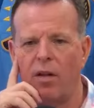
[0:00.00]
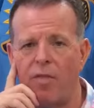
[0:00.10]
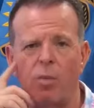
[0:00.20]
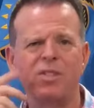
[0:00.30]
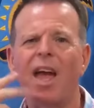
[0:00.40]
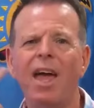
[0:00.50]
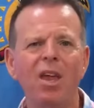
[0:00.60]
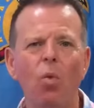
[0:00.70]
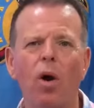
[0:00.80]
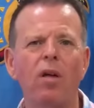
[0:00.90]
if that was
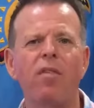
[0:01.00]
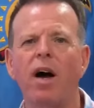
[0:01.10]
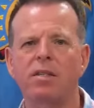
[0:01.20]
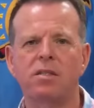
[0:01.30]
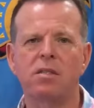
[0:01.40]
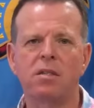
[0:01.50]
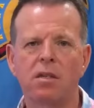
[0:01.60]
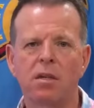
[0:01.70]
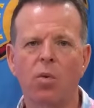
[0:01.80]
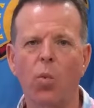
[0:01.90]
any one of us,
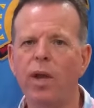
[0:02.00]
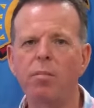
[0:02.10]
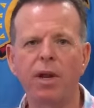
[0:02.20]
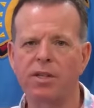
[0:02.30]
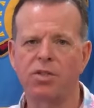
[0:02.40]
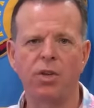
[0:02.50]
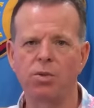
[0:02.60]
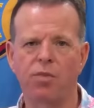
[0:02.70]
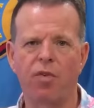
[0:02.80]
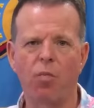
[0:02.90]
we'd have been
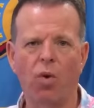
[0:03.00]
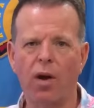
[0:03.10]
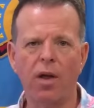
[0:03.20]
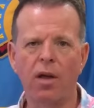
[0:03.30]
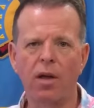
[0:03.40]
excused from work.